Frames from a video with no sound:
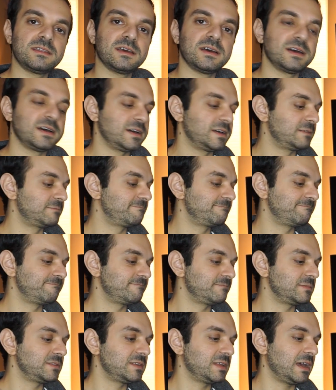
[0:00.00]

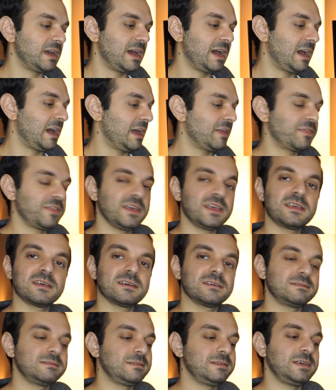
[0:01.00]
I think
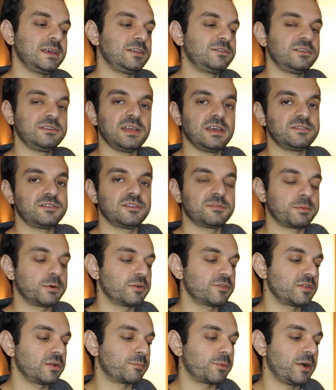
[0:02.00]
that's just
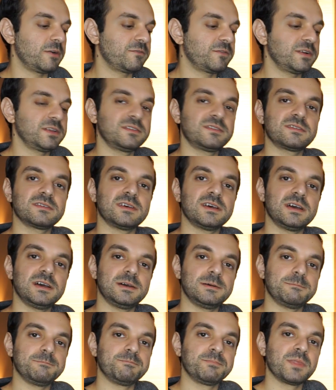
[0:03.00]
personal preference.
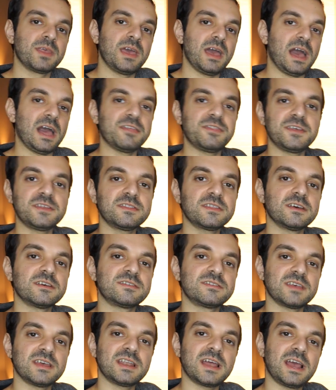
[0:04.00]
I think the
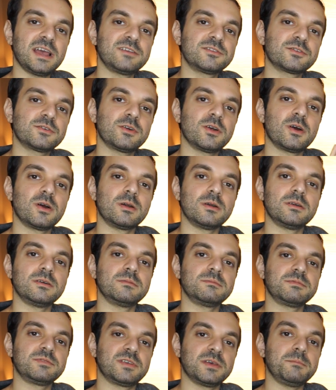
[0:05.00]

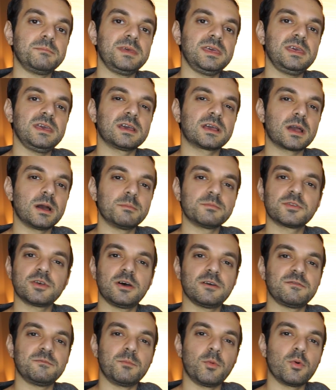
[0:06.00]
Sennheiser to me, it comes
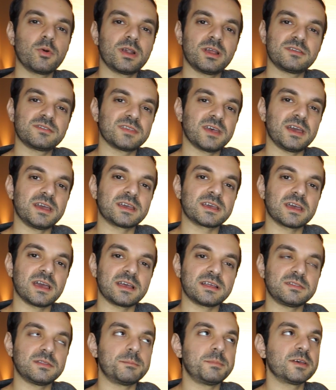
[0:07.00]
off more as
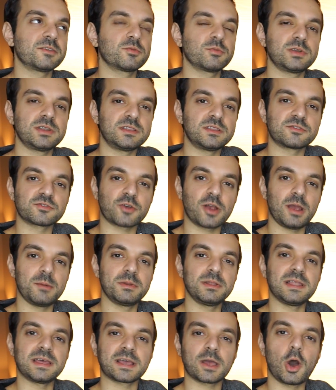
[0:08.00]
the best way to describe
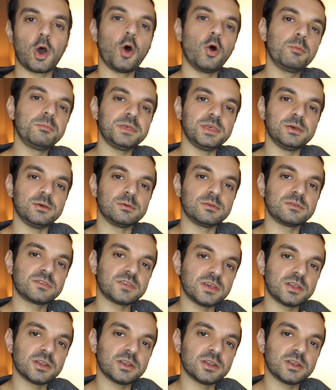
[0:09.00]
it, home use.